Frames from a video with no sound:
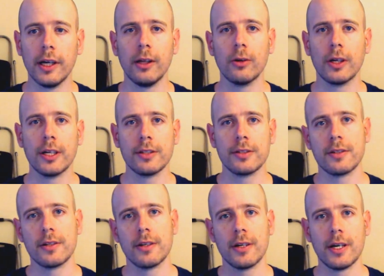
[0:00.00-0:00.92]
Hello
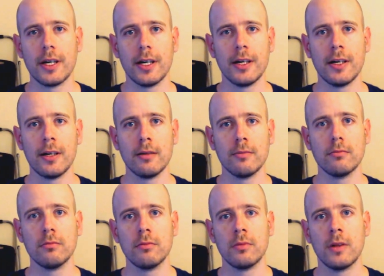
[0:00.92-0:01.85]
guys.
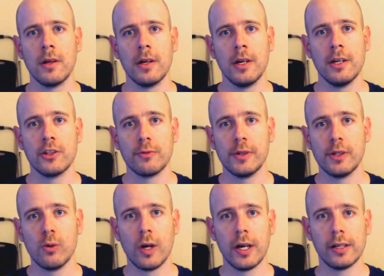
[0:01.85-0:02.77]
It's been
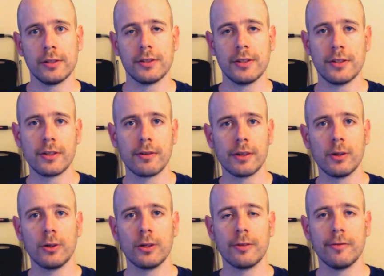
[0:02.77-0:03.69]
a while since I
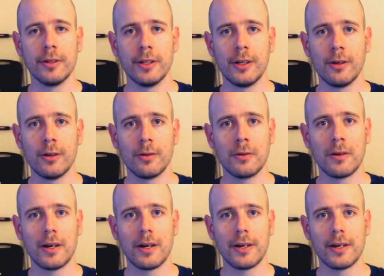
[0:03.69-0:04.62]
recorded a video.
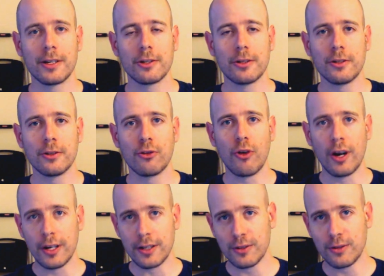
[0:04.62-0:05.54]
I actually
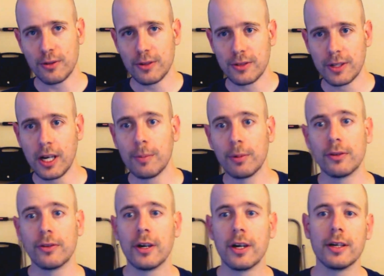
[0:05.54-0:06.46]
tried to do this a
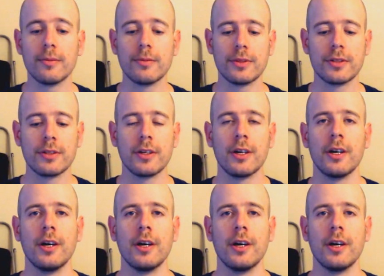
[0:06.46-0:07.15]
couple of times.